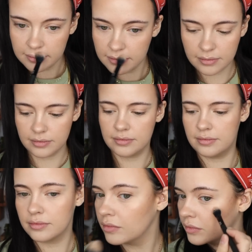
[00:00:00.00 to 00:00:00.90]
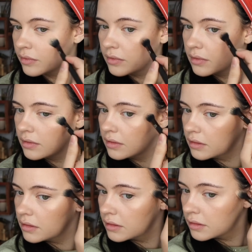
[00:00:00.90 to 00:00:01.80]

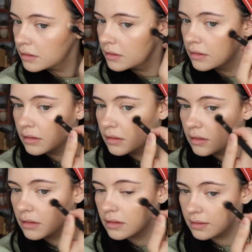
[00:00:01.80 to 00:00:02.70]
[no speech]